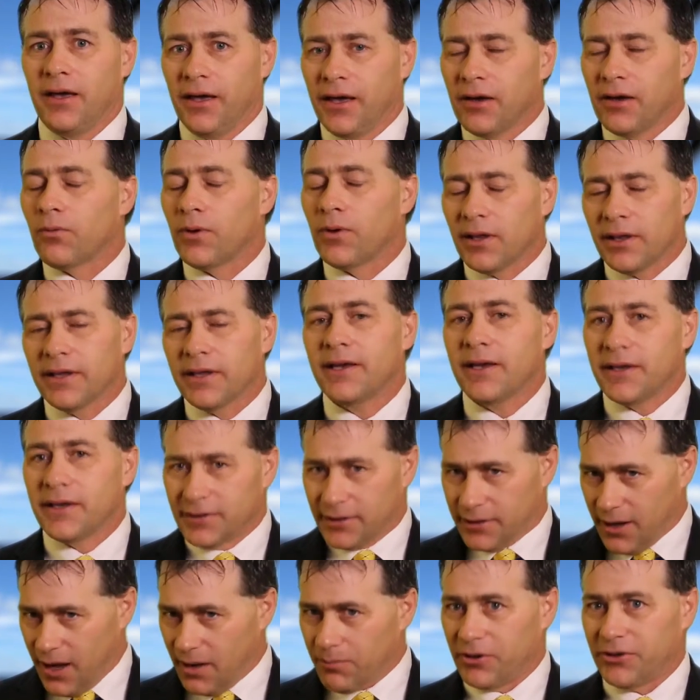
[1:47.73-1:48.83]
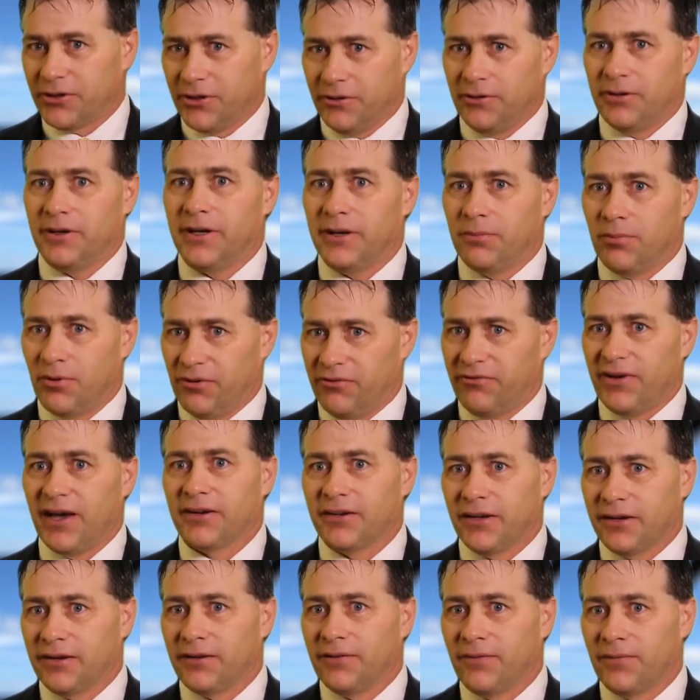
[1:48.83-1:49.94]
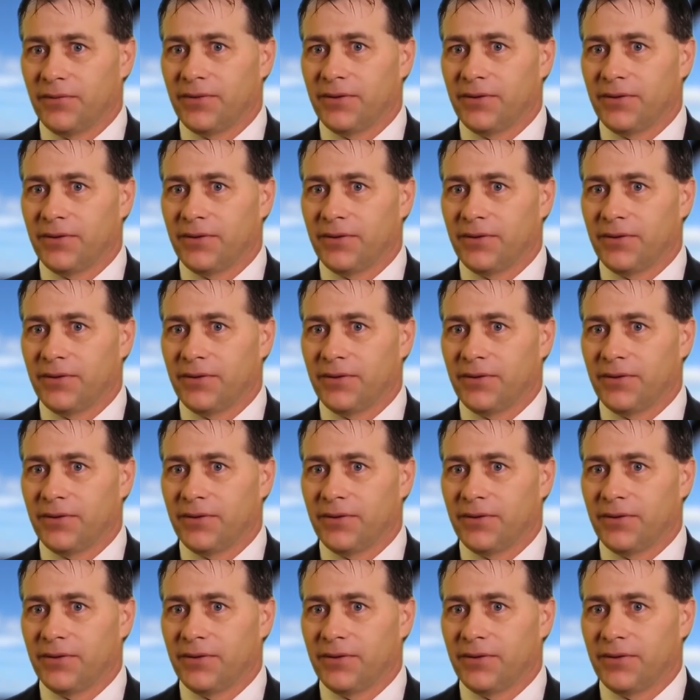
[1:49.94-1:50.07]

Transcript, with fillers: It really is an opportunity perfected.